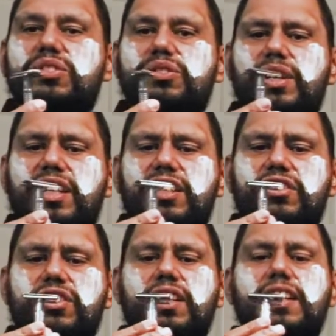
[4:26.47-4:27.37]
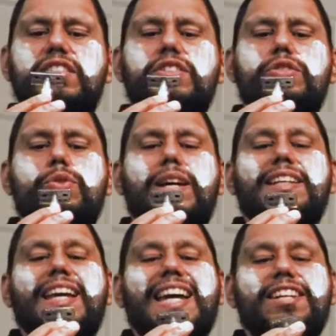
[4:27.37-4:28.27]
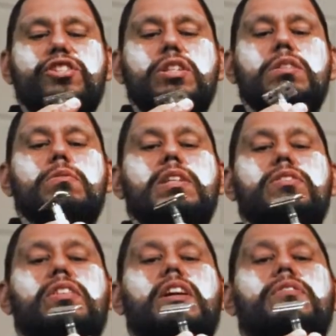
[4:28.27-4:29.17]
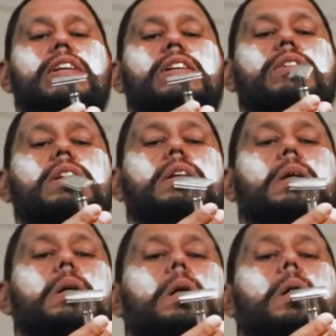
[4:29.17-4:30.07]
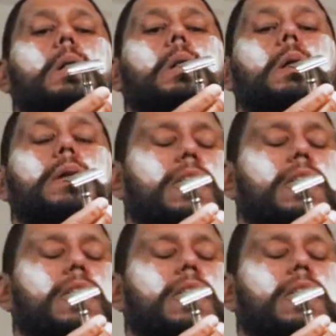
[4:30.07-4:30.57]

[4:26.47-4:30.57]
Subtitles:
straight edge razor I found. I